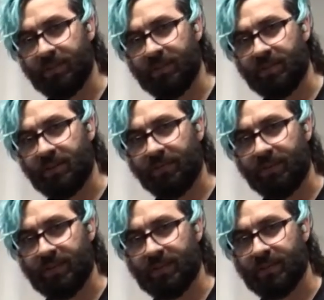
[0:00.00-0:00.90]
the
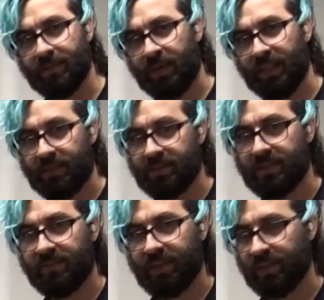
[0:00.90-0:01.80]
surface,
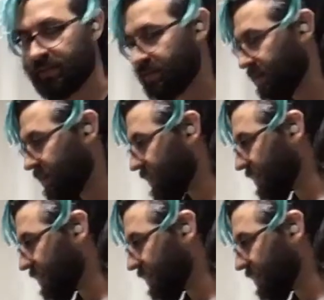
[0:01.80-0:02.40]
20,000th of an inch,